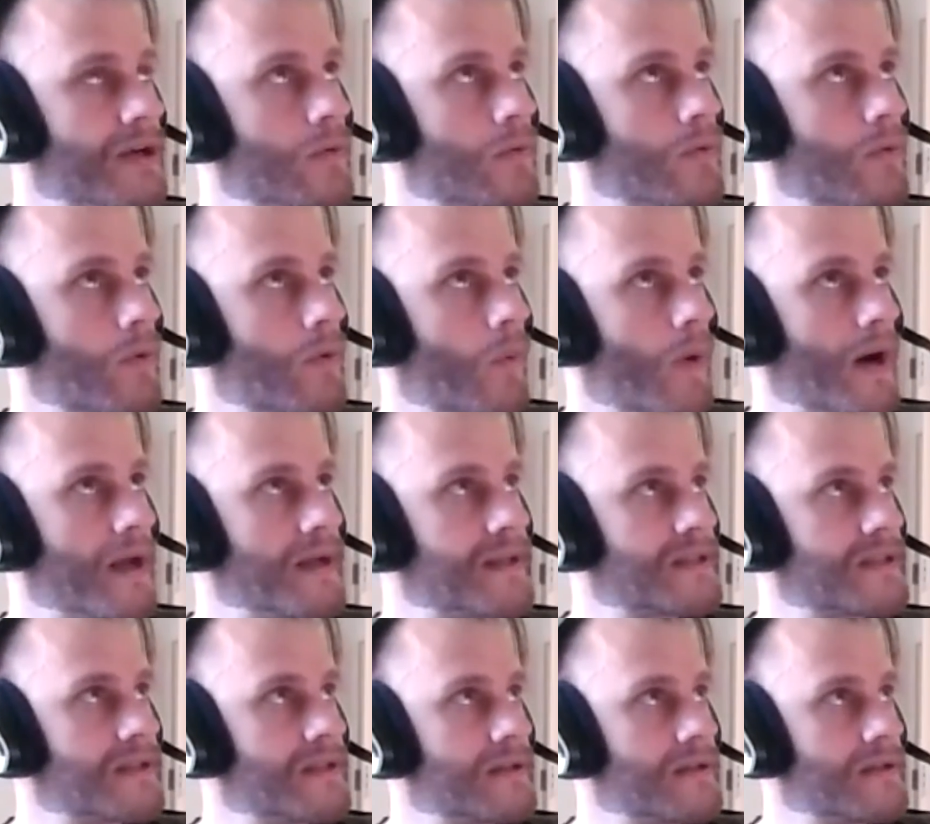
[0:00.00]

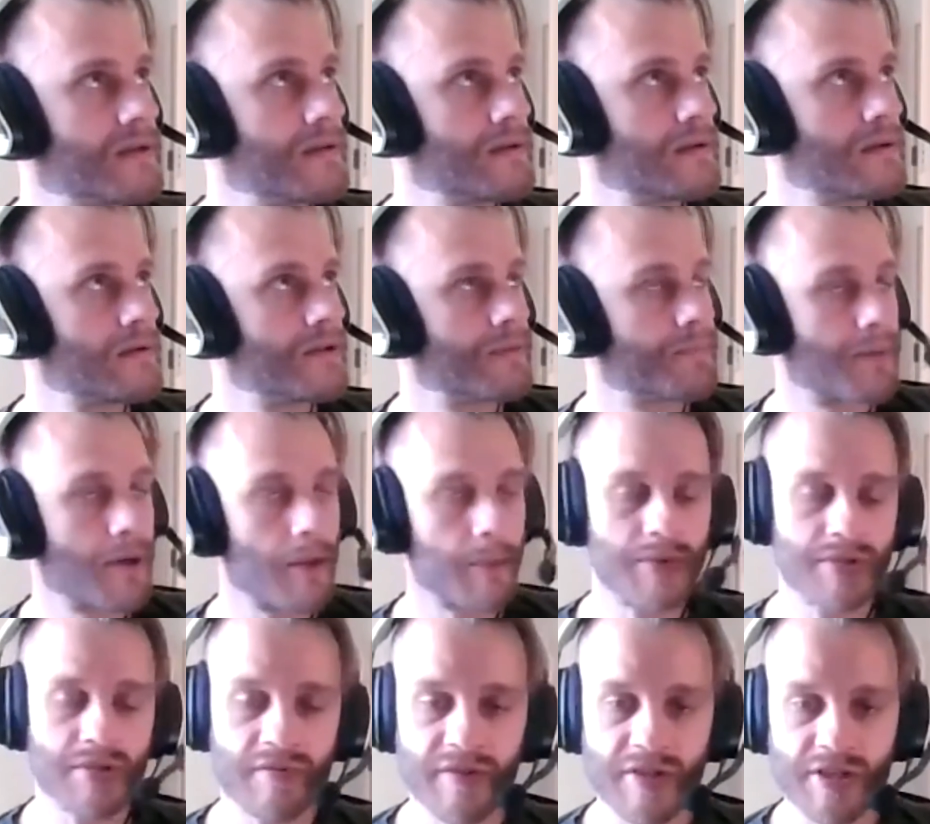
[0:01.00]
what the
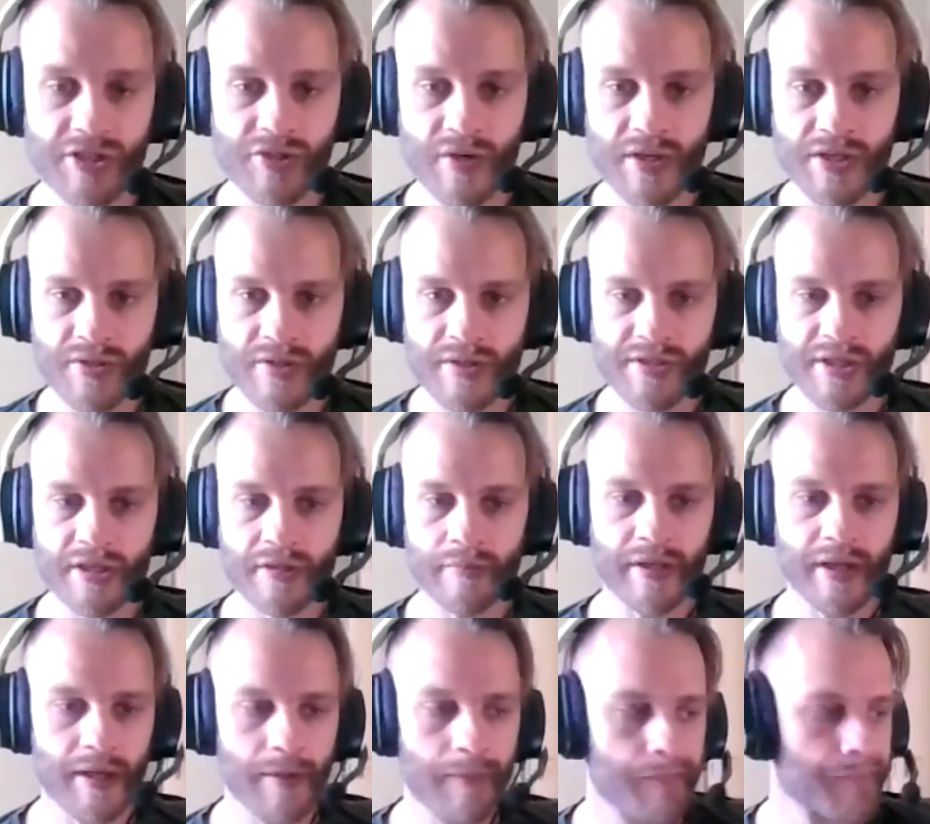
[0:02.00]
purpose of each treasury is going to
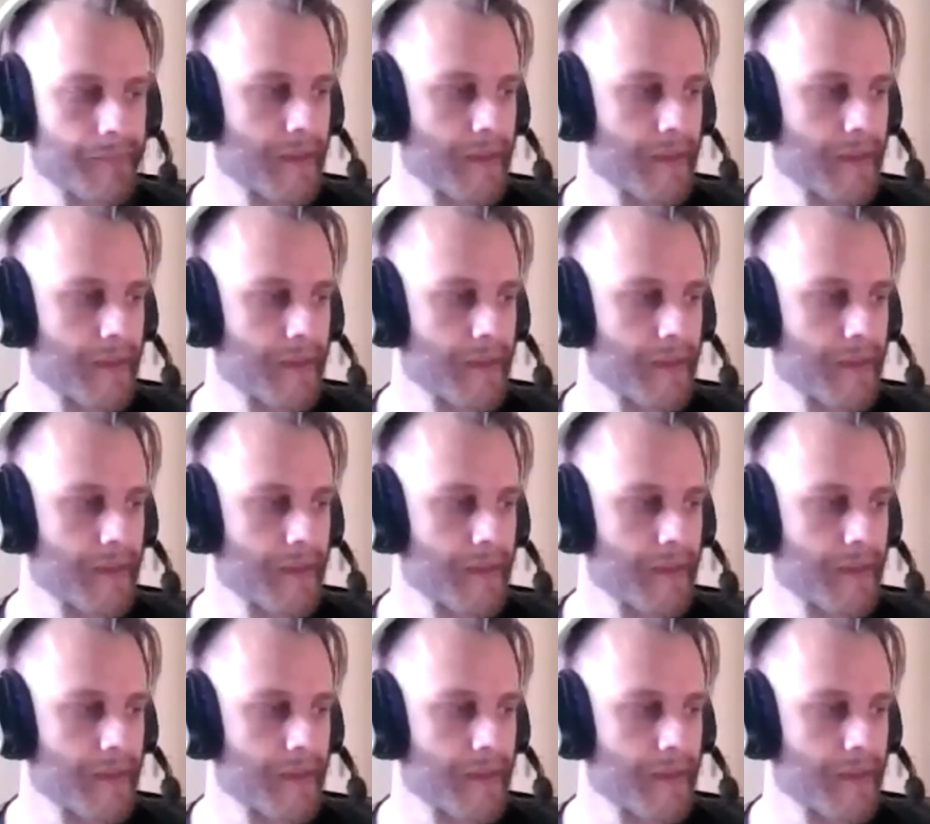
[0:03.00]
be.